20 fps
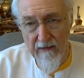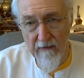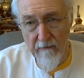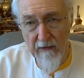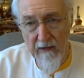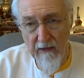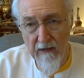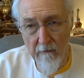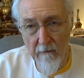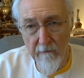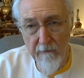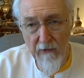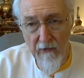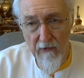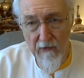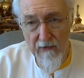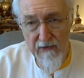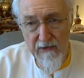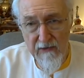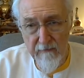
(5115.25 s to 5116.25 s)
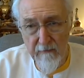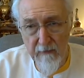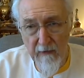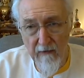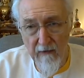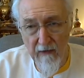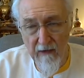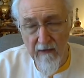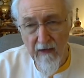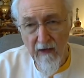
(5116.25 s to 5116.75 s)
to become pure
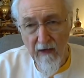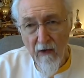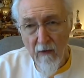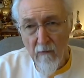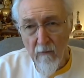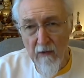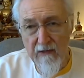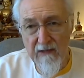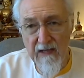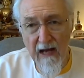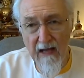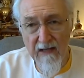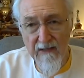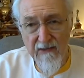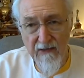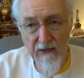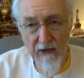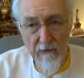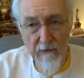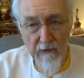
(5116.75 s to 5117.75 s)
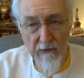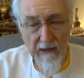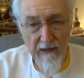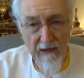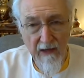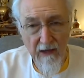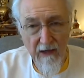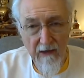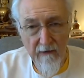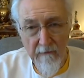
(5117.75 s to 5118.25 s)
spirit, which has no
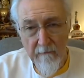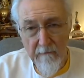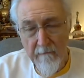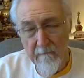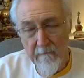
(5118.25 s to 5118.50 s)
ego.